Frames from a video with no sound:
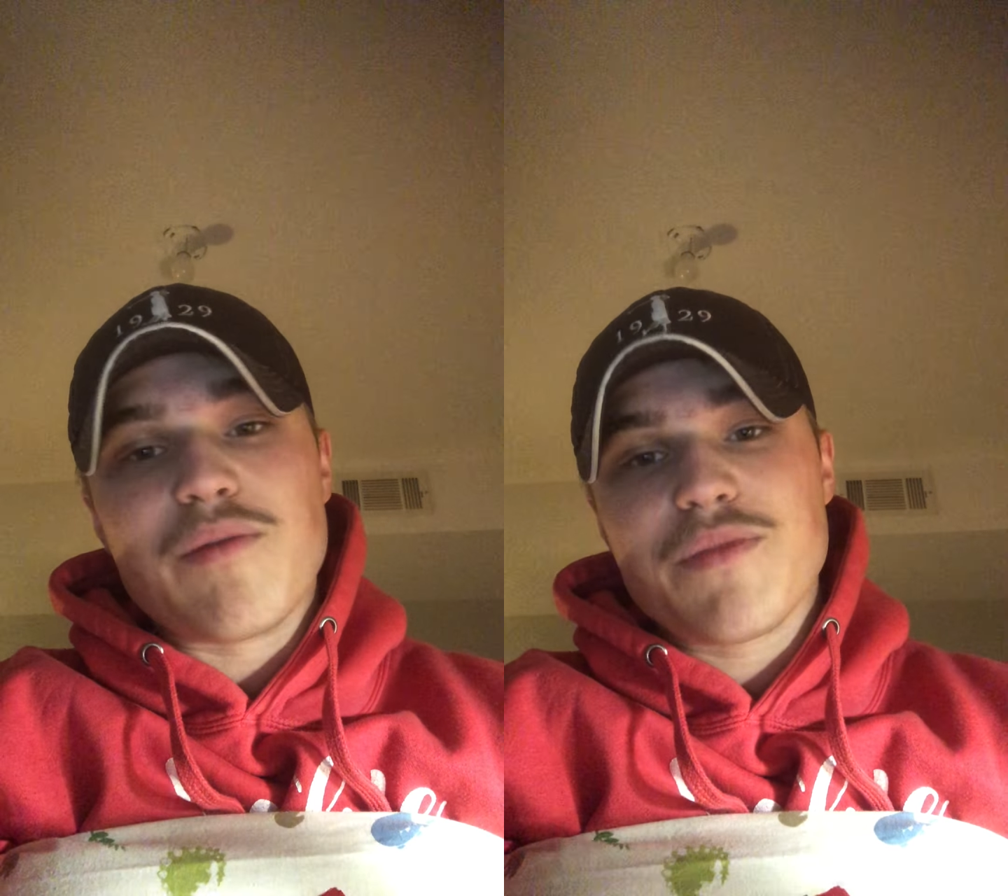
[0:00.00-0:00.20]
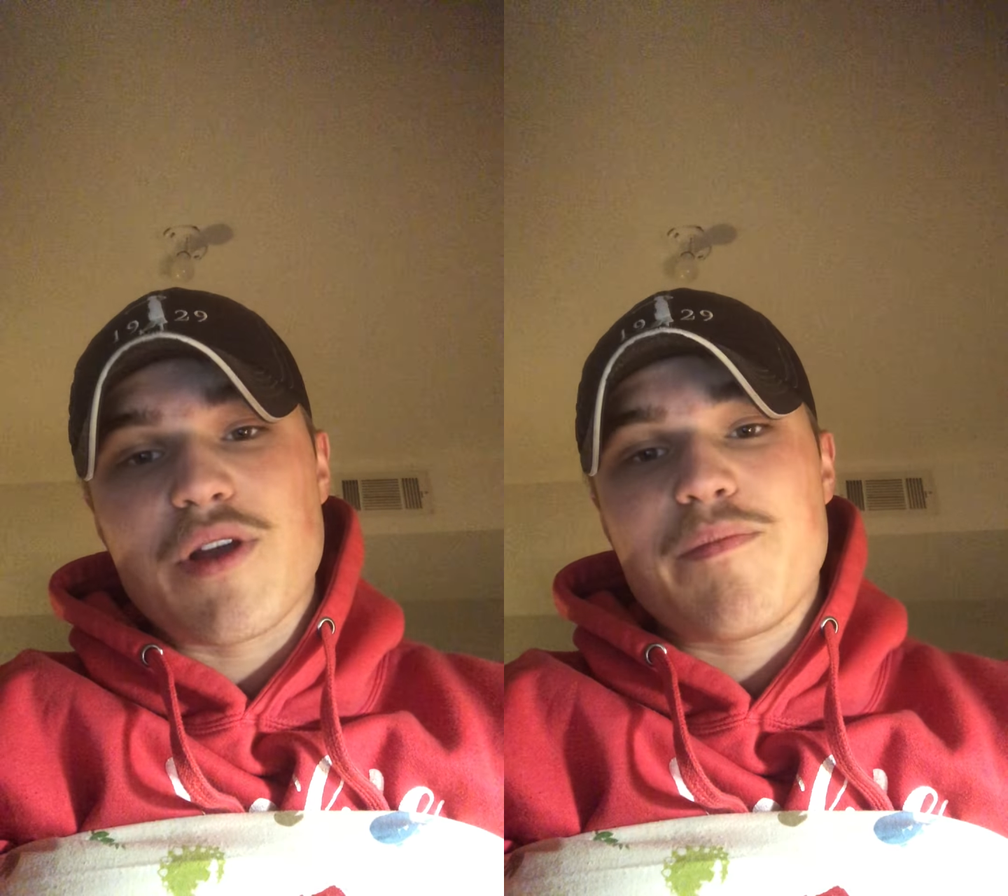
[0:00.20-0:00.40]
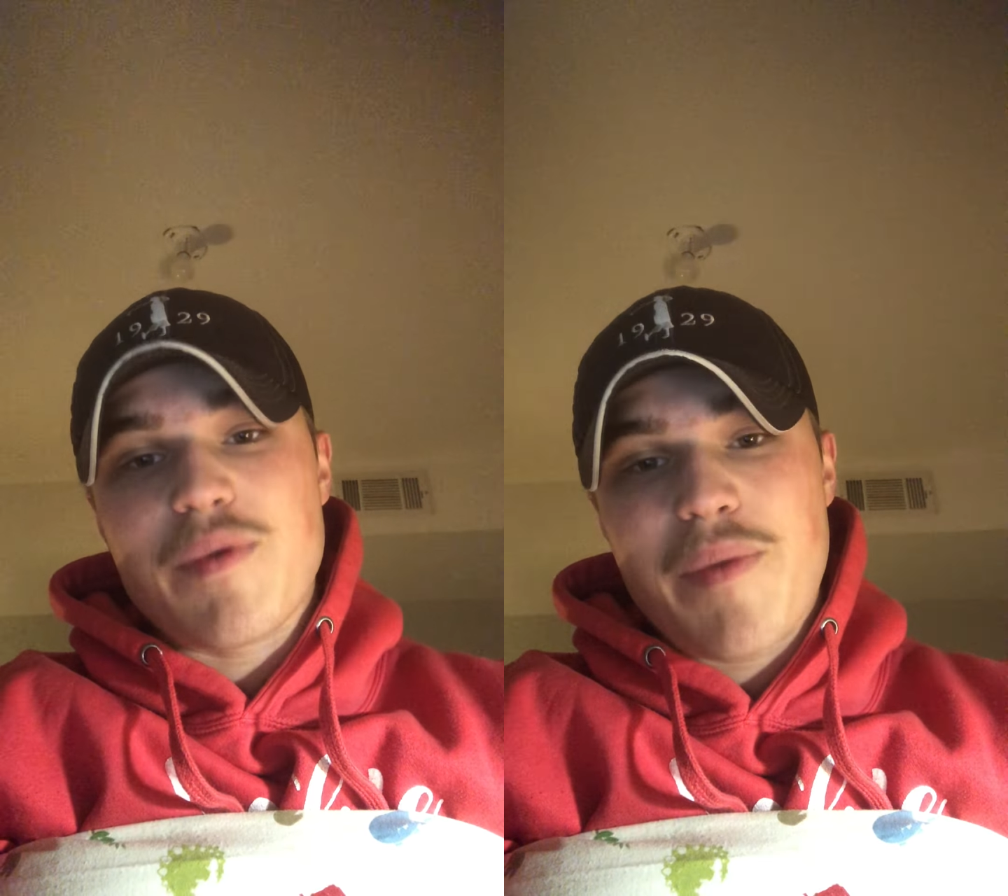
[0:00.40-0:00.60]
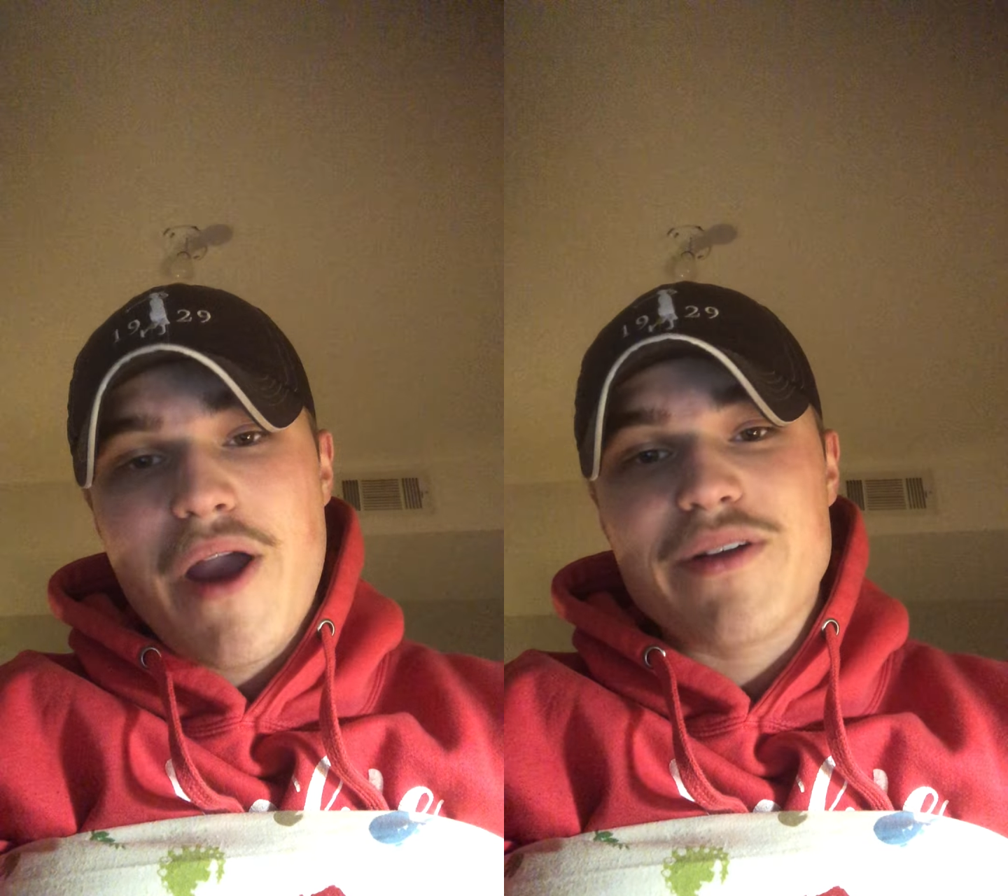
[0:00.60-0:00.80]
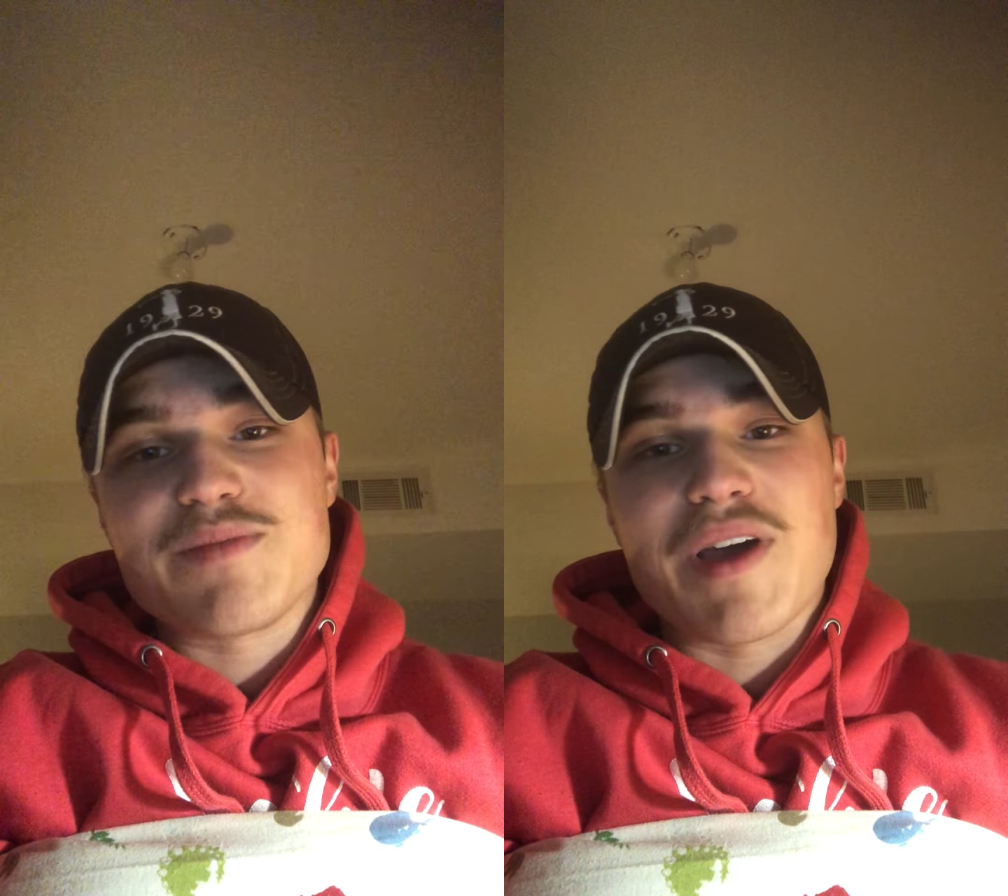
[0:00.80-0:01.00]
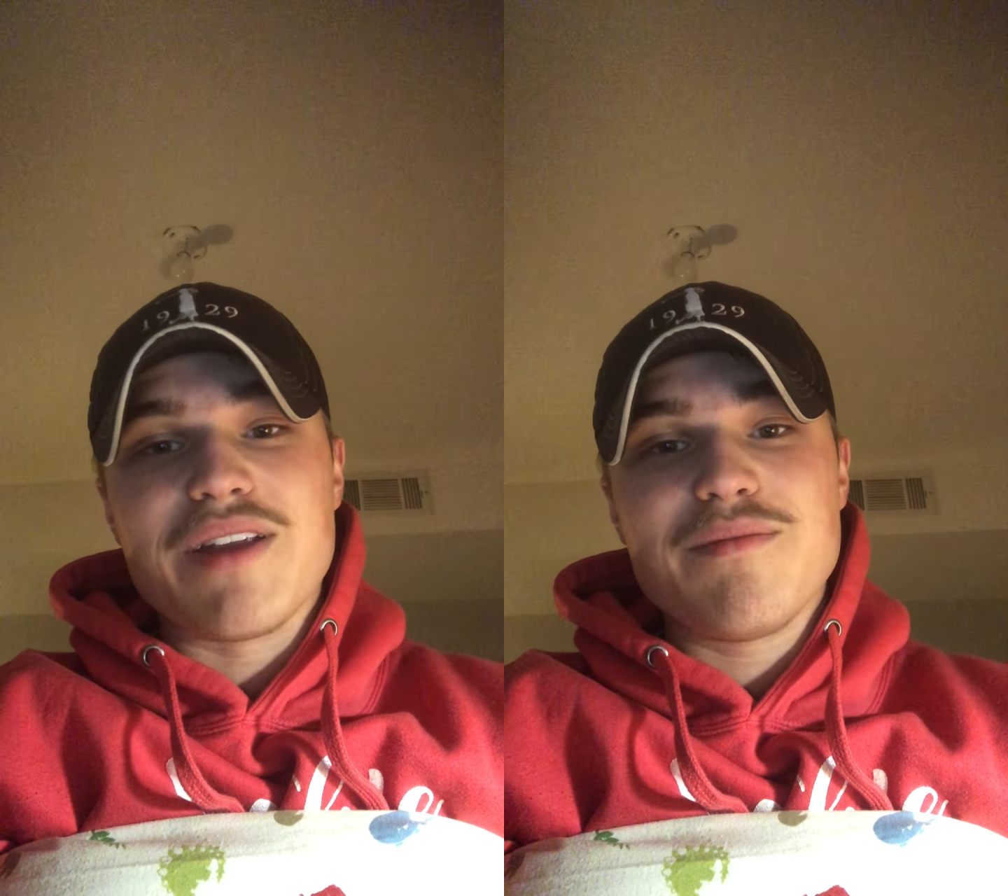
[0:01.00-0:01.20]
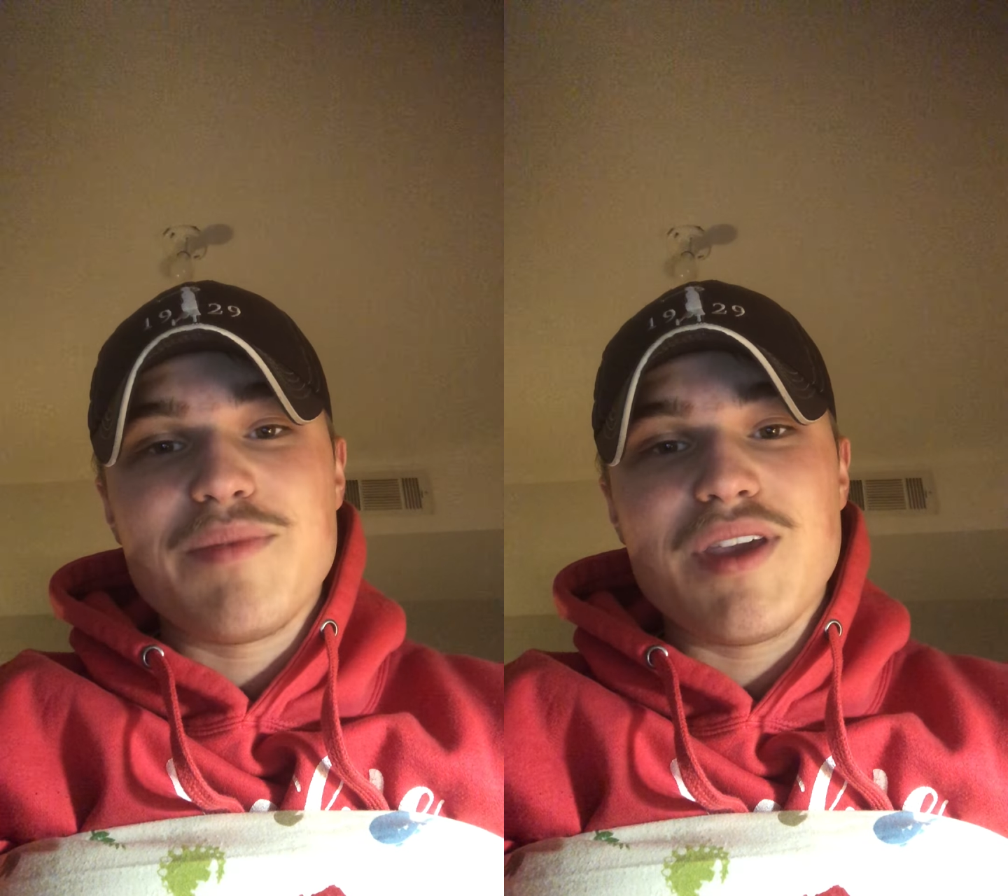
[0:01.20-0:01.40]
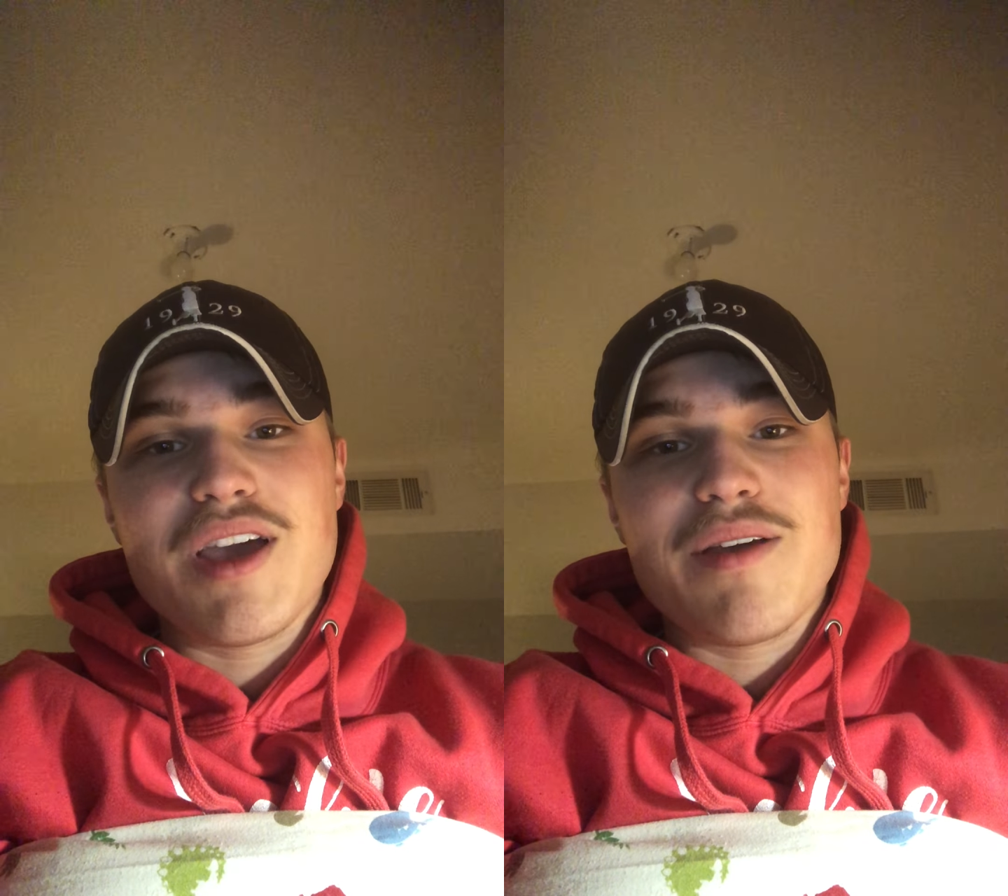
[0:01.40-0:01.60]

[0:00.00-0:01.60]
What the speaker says: their parents might be